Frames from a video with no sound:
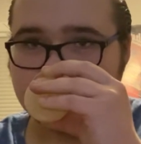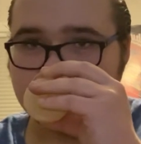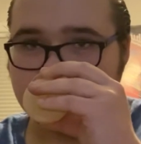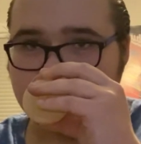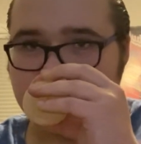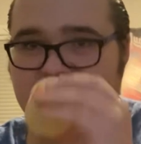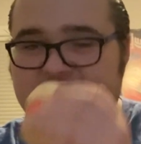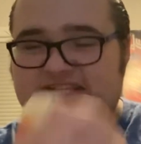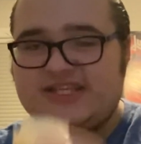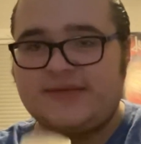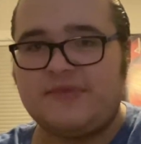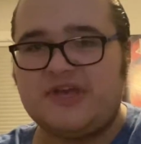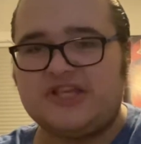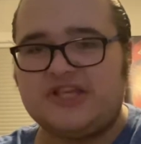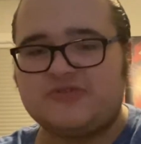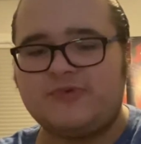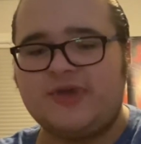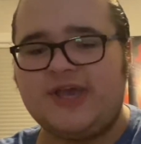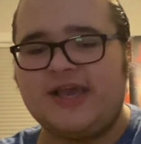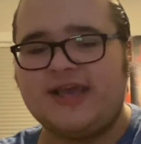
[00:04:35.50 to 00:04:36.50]
That's the
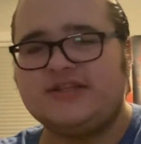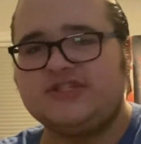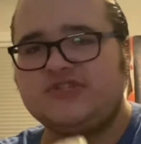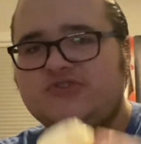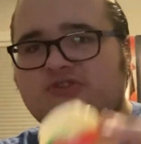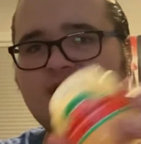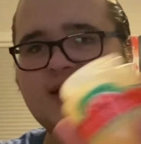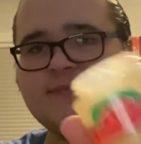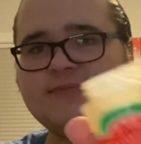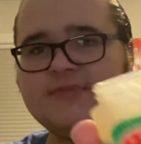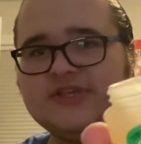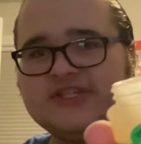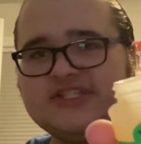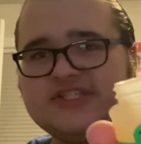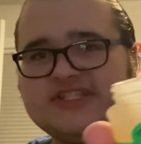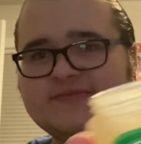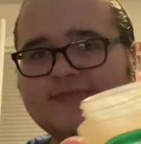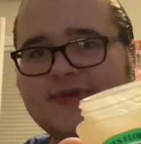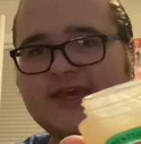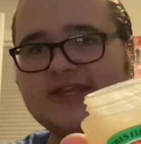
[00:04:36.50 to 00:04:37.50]
best way I could describe this
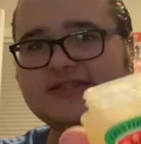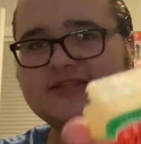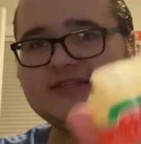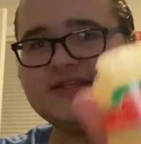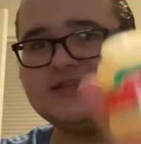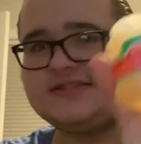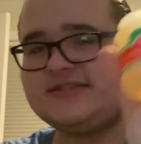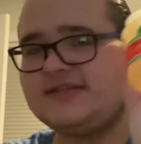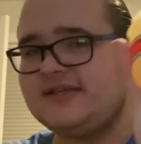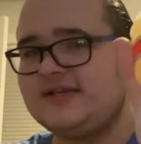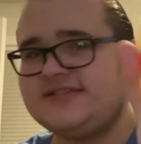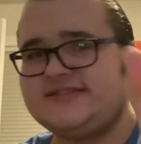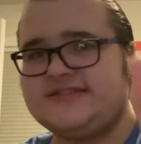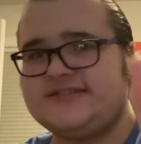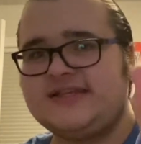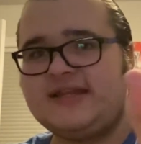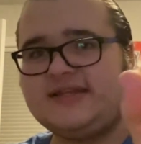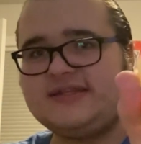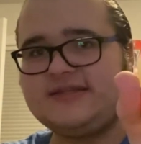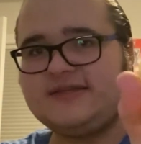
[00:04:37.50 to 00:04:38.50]

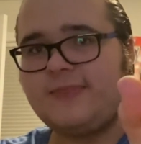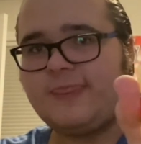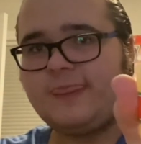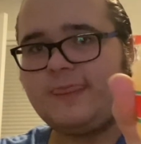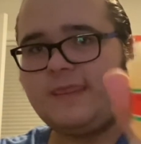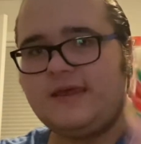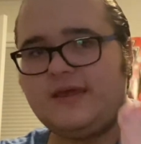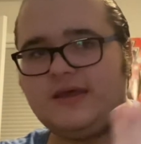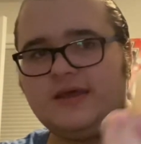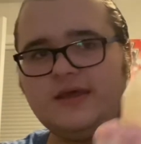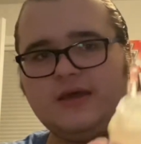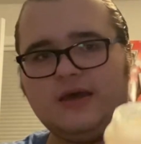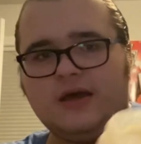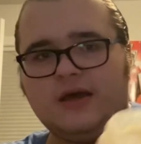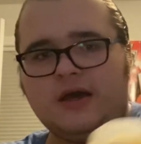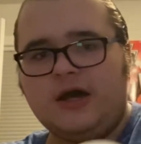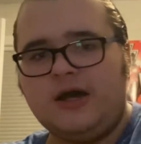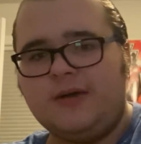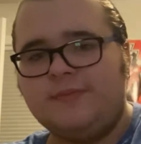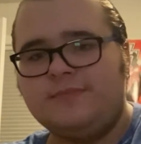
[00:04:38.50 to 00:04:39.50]
scent.
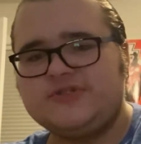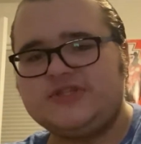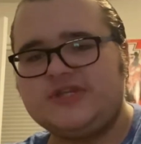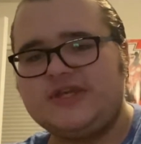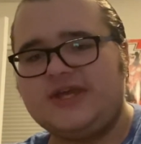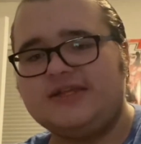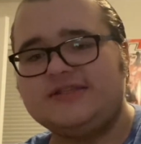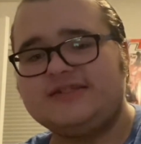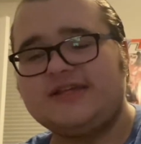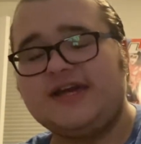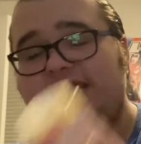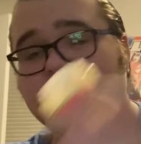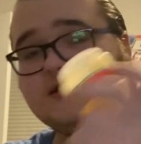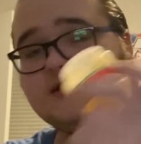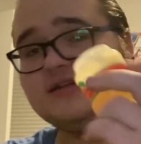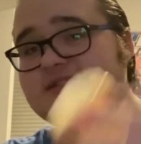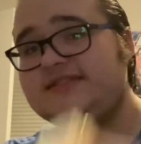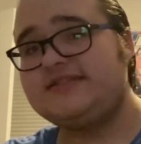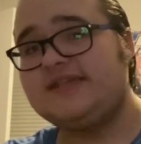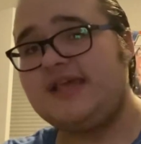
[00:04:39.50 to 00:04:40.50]
So yeah, it's got a
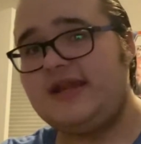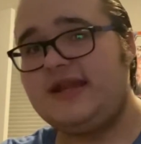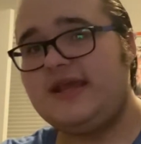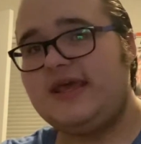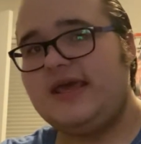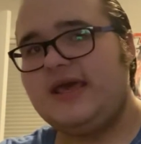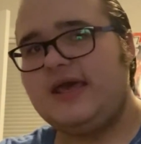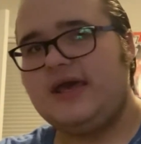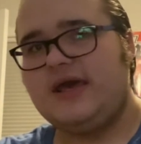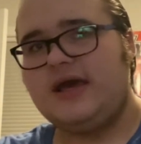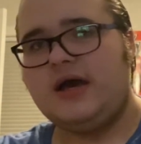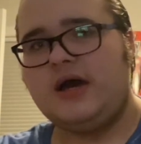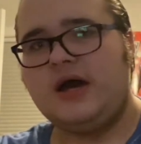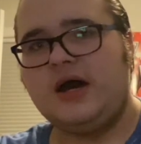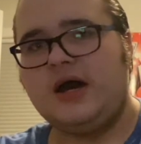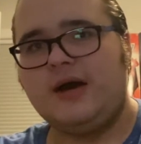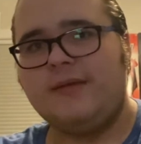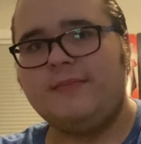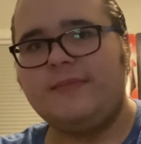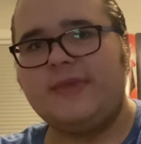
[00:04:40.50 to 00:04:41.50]
good scent,
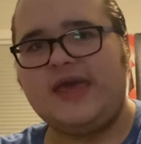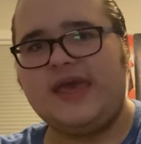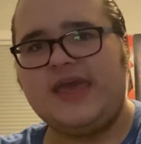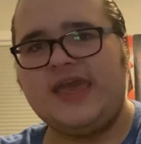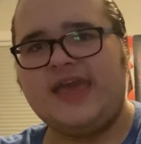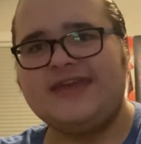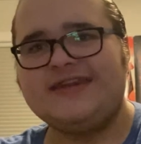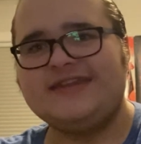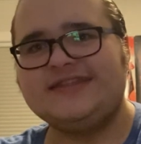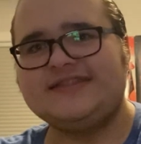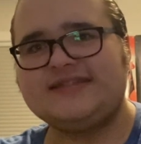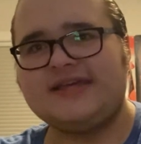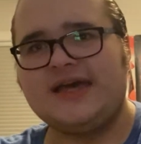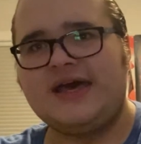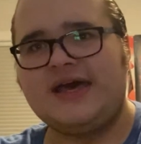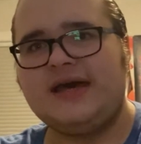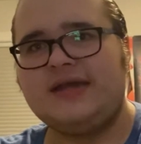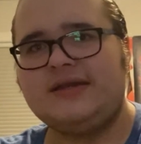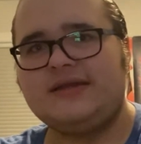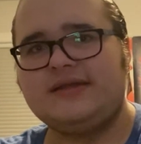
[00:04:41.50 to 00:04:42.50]
and it's
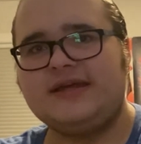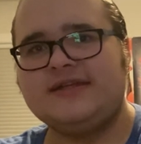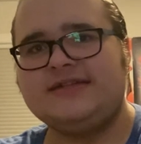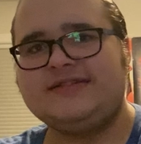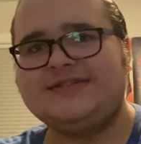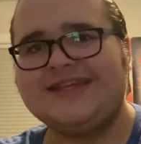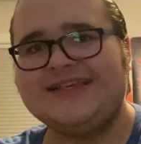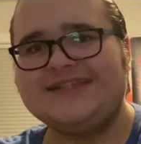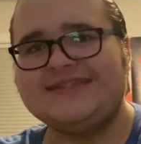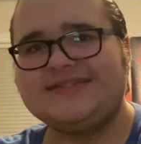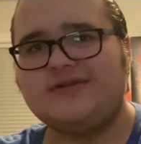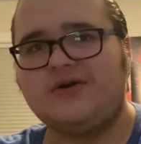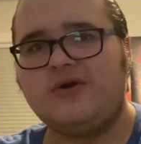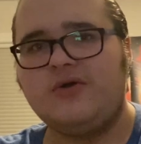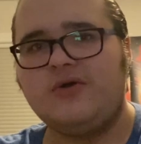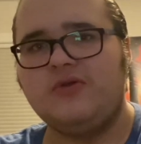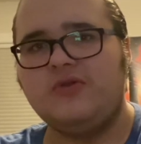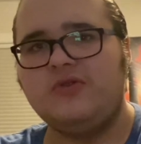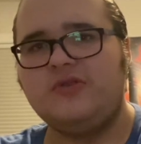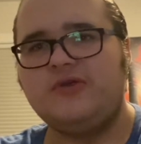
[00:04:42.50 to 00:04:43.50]
got a decent
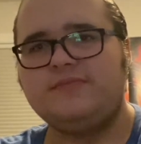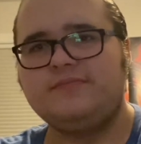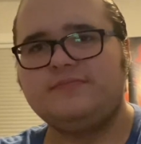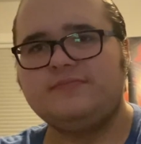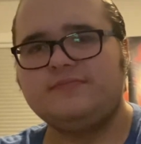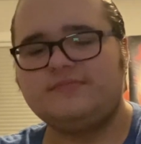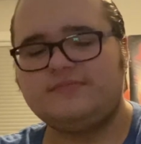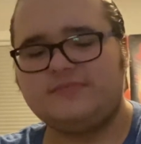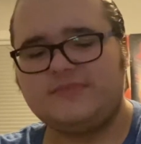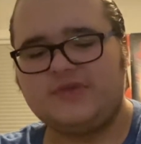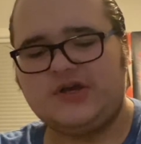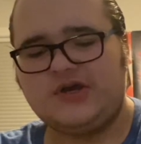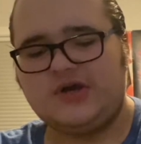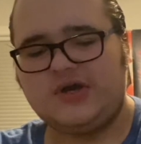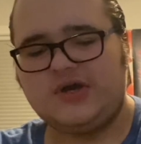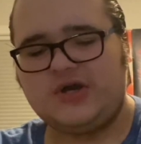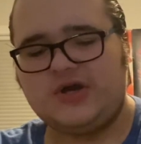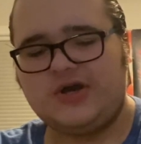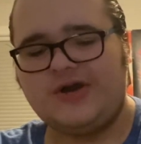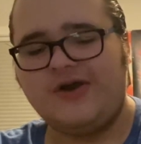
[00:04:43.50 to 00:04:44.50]
hold.
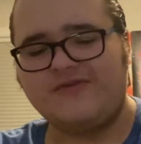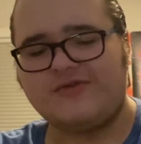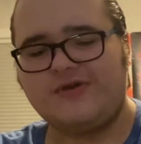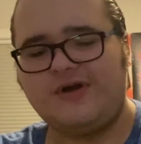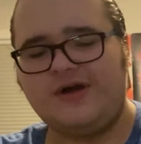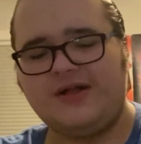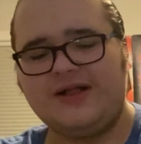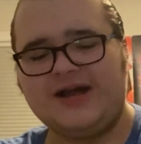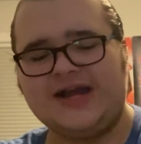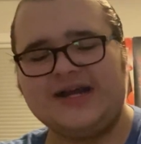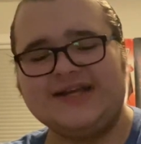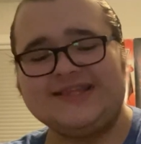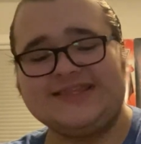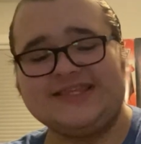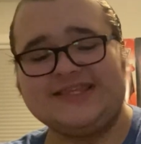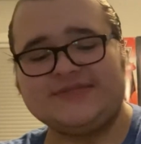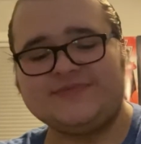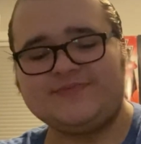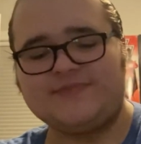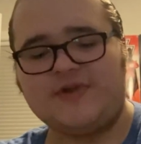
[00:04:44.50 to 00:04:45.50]
Overall, I like
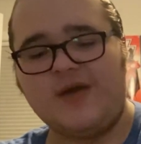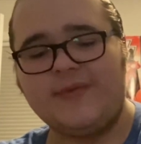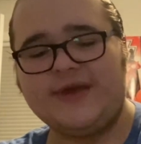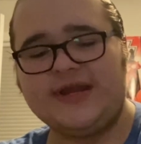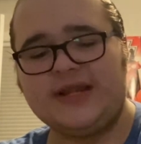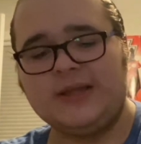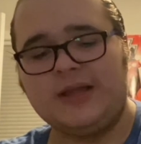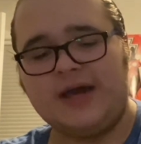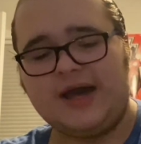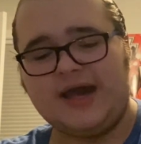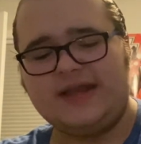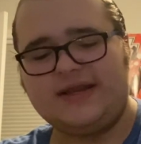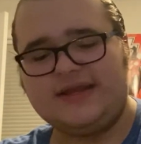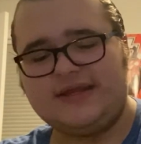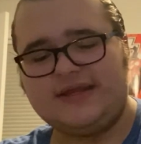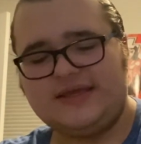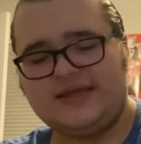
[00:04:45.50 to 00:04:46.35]
this pomade a lot.